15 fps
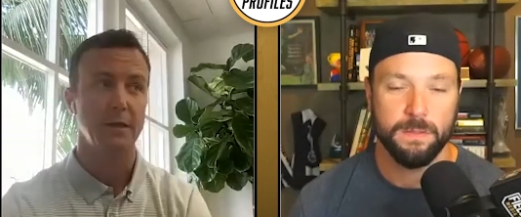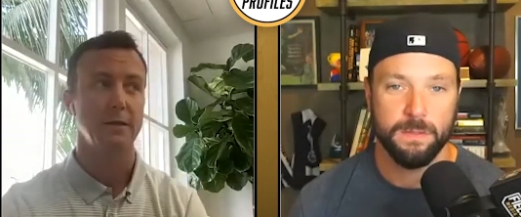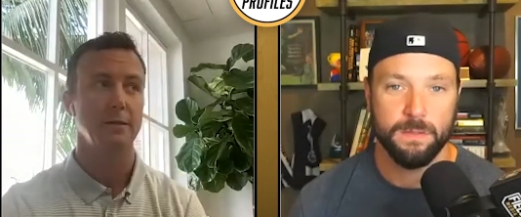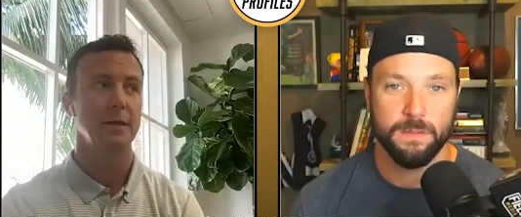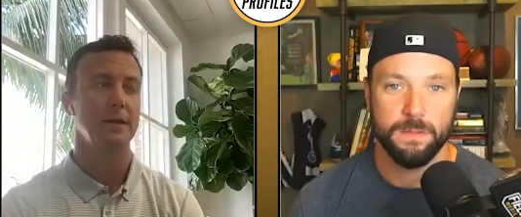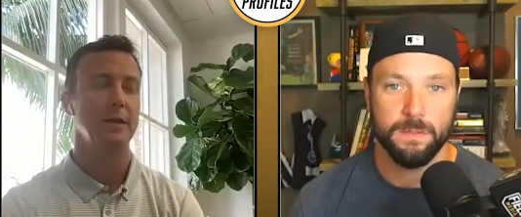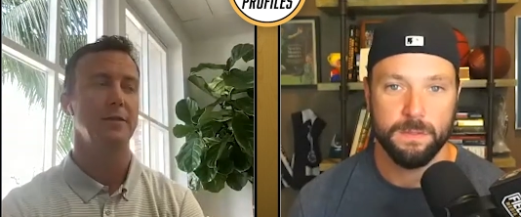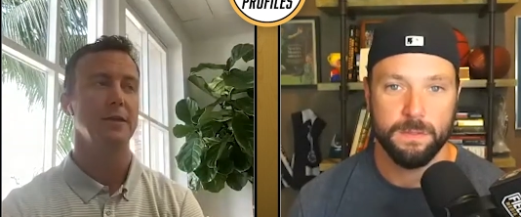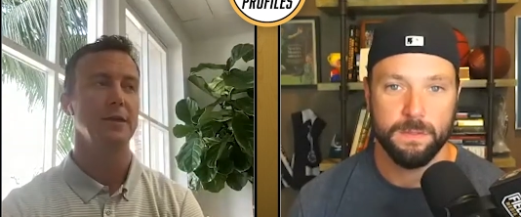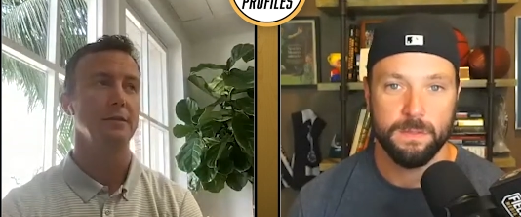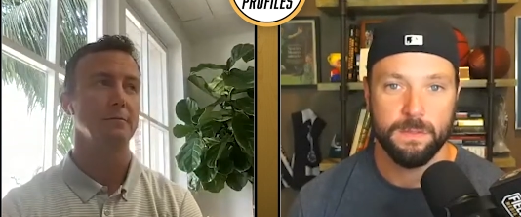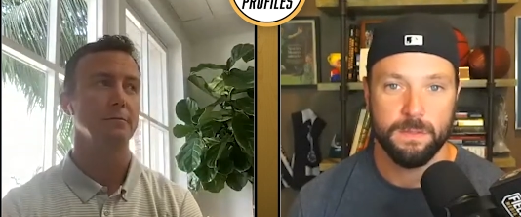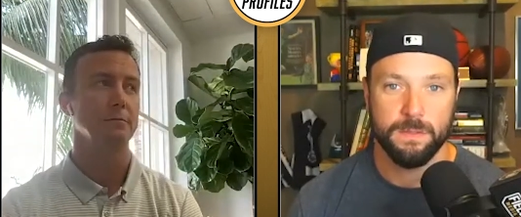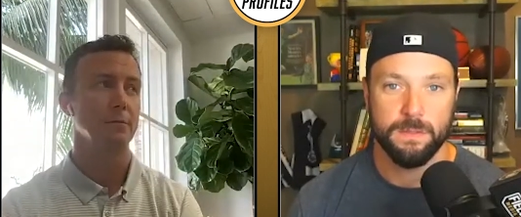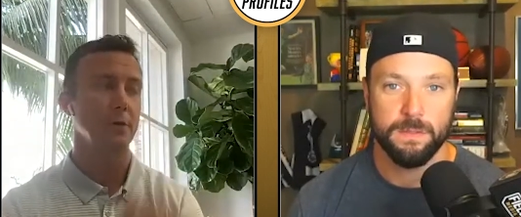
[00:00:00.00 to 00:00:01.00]
Speaker 1: a and, and I
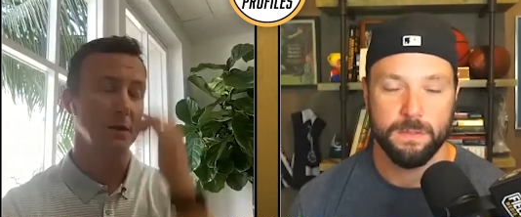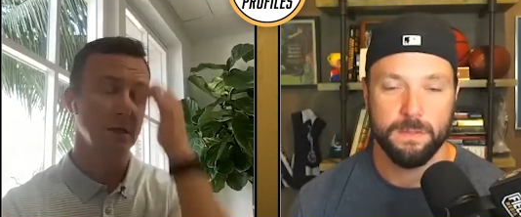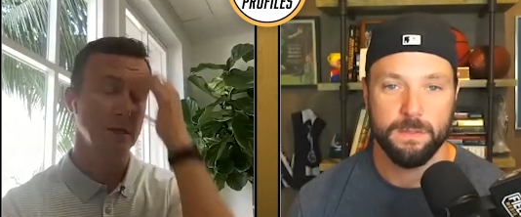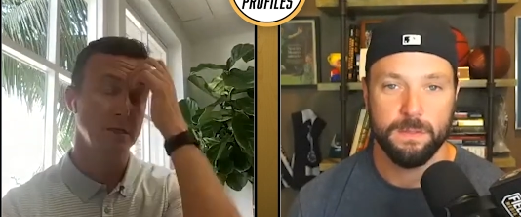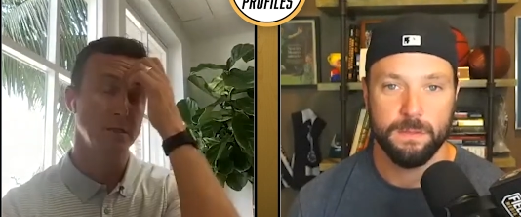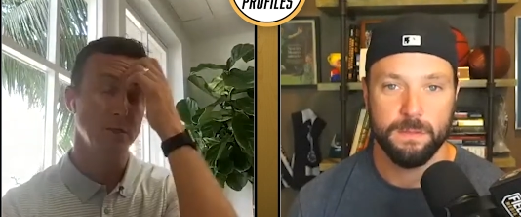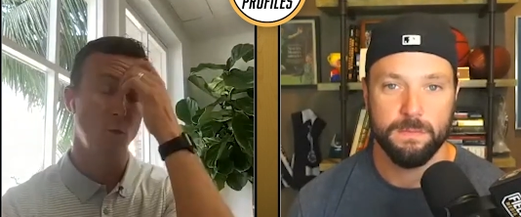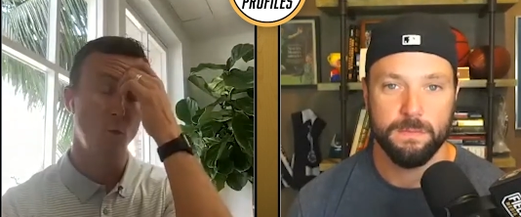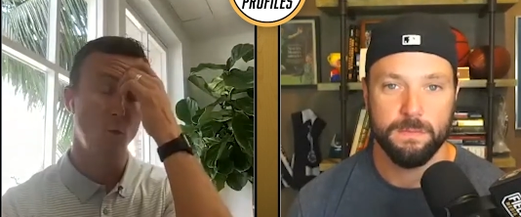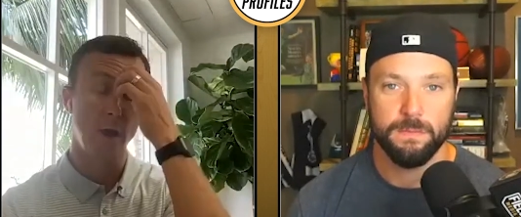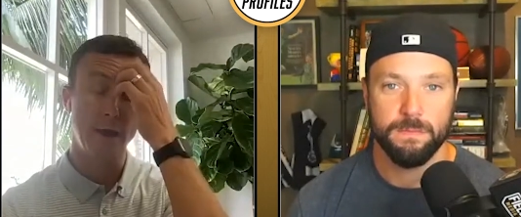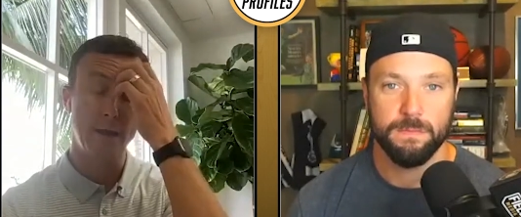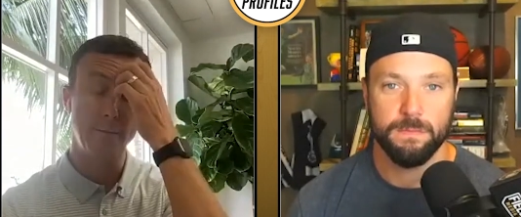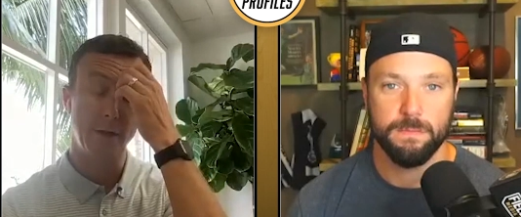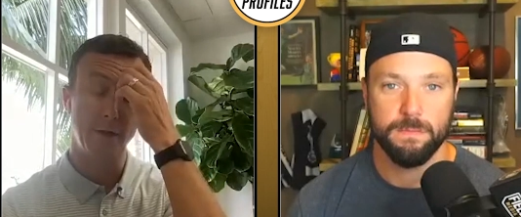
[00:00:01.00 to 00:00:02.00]
think Markquis is a
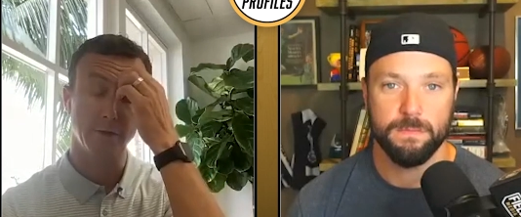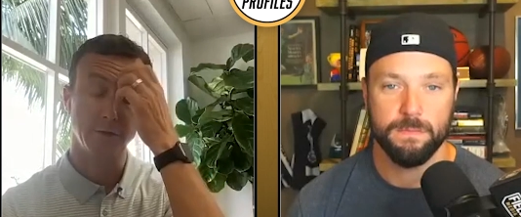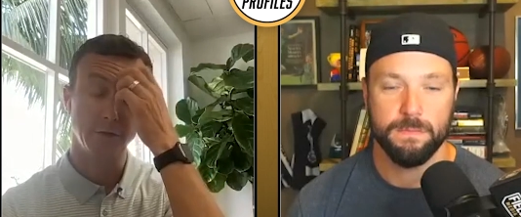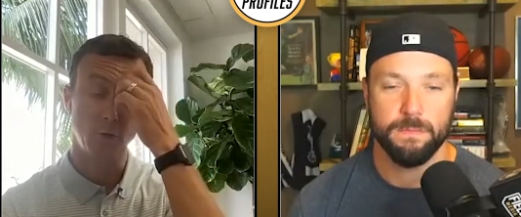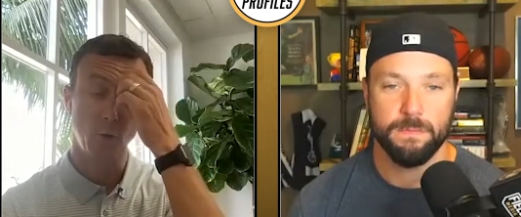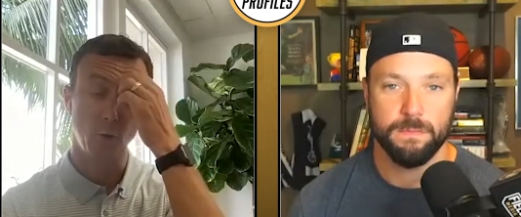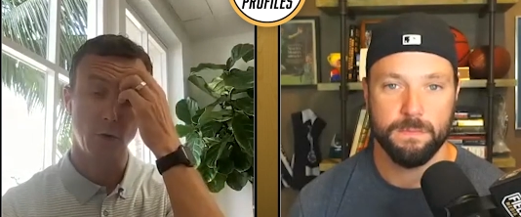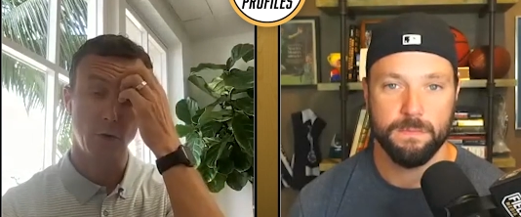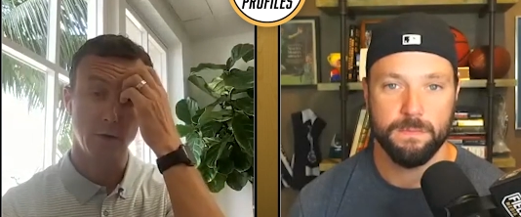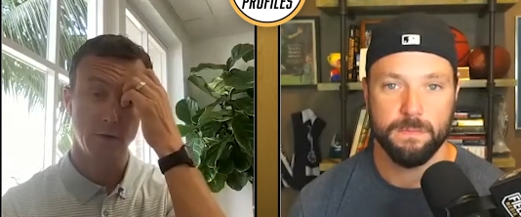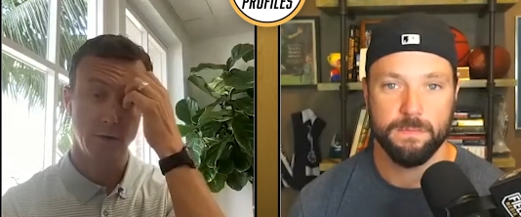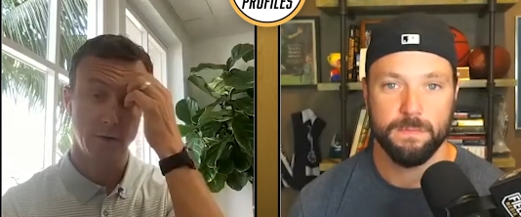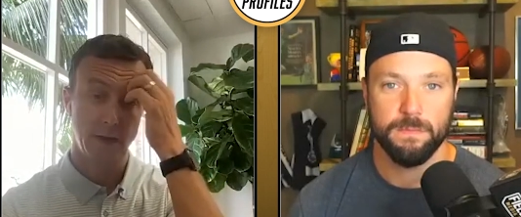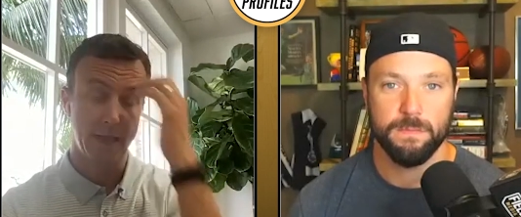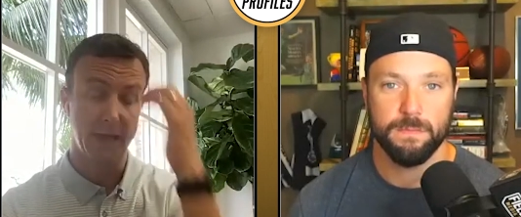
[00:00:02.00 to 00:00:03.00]
way better
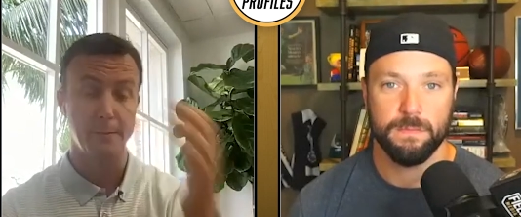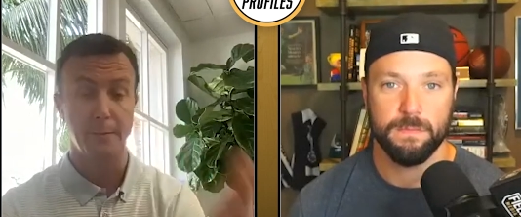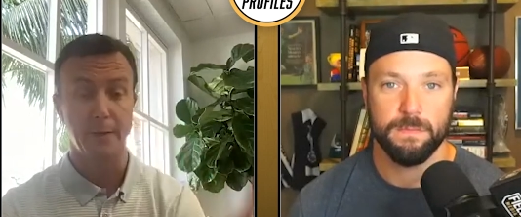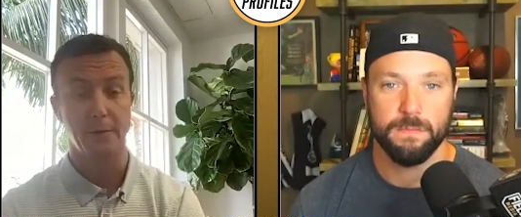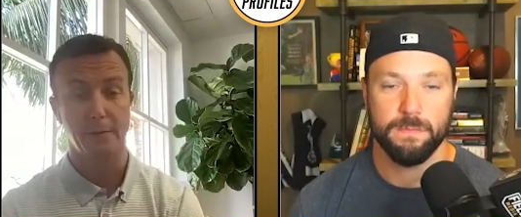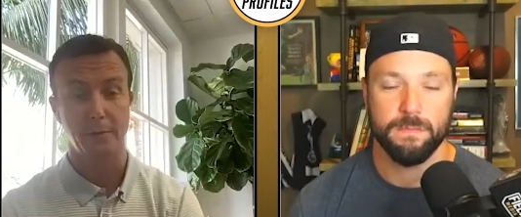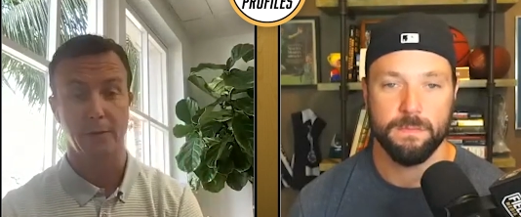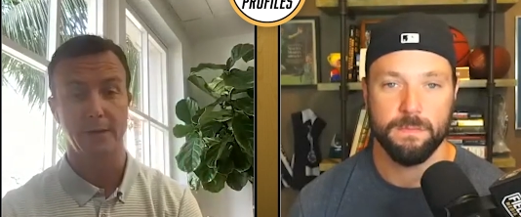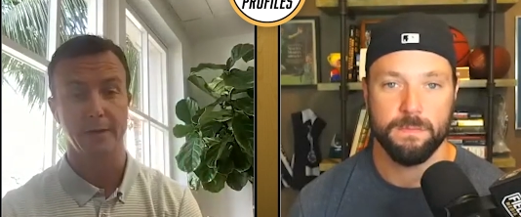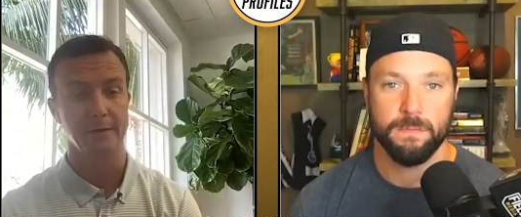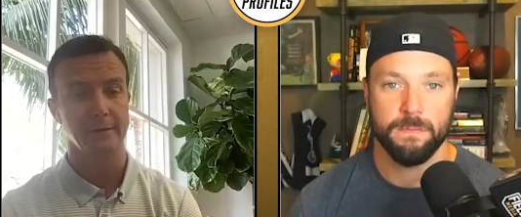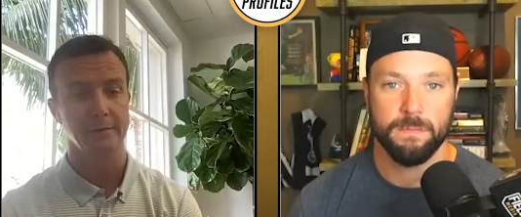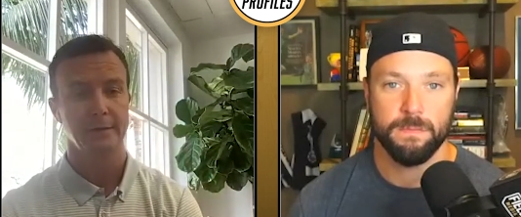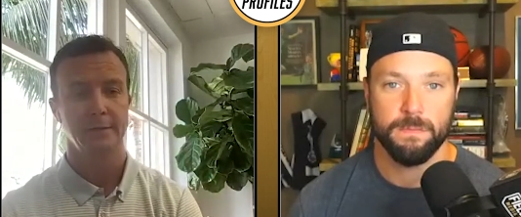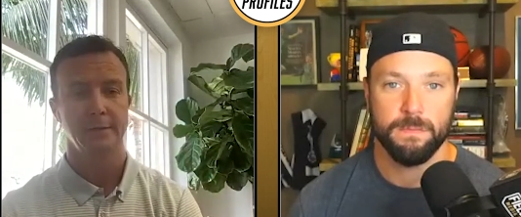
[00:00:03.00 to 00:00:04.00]
scorer and a better
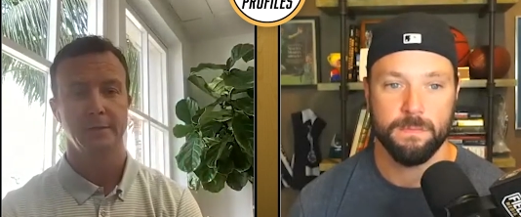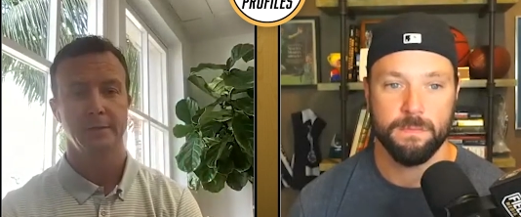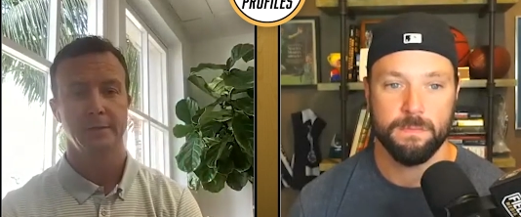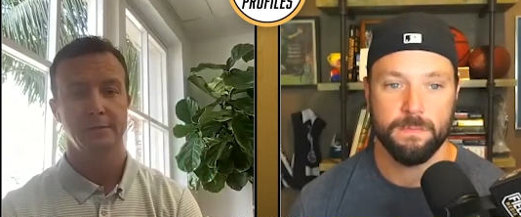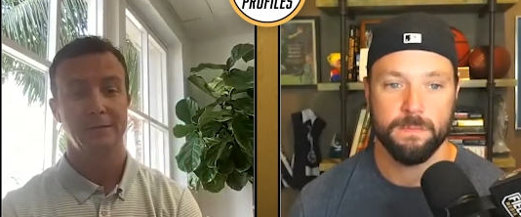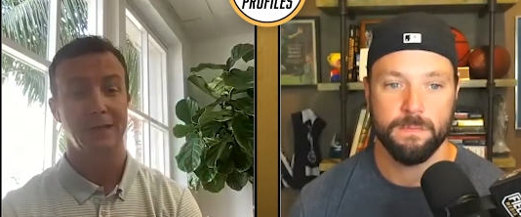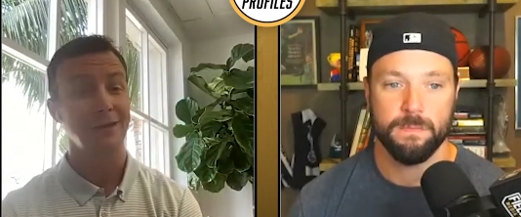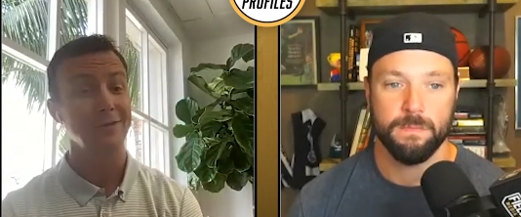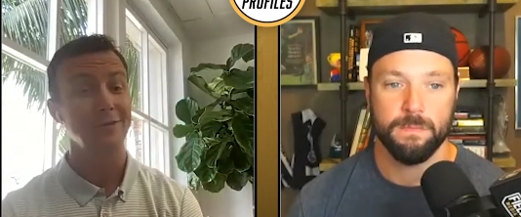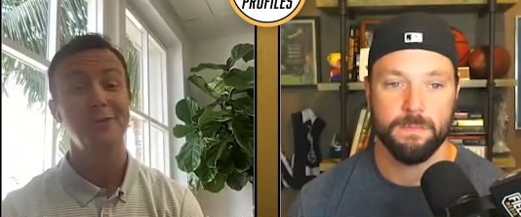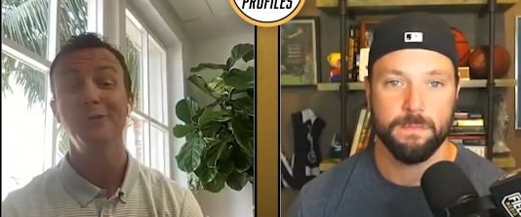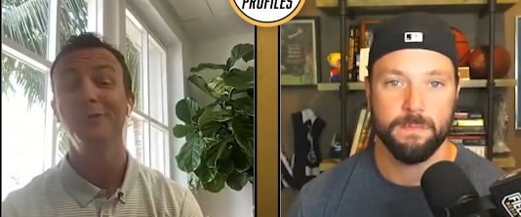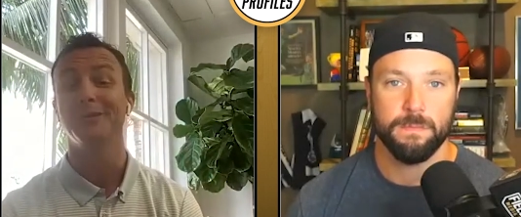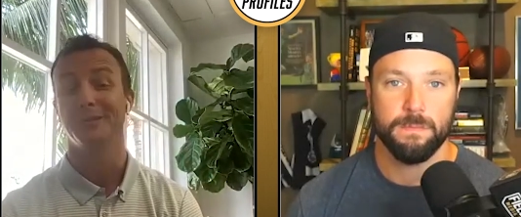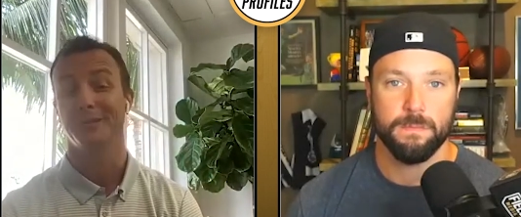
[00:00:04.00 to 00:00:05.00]
player,
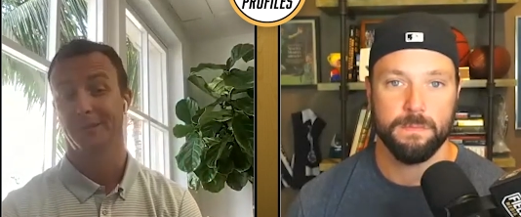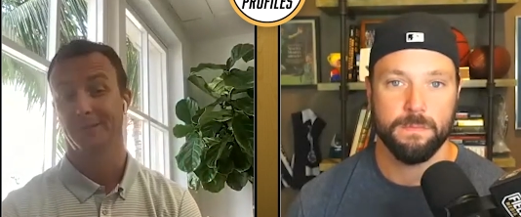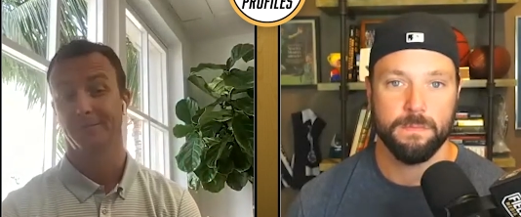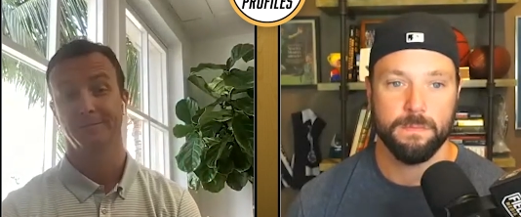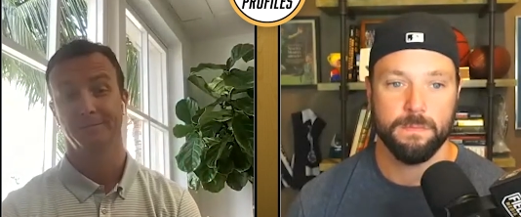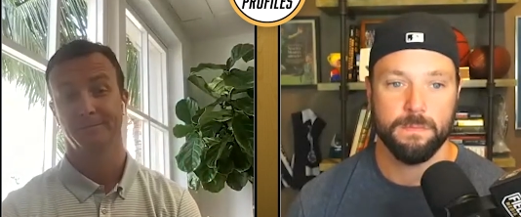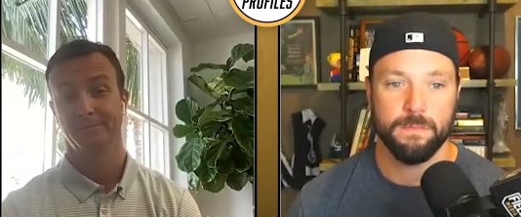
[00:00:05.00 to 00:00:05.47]
Tyler Ulis.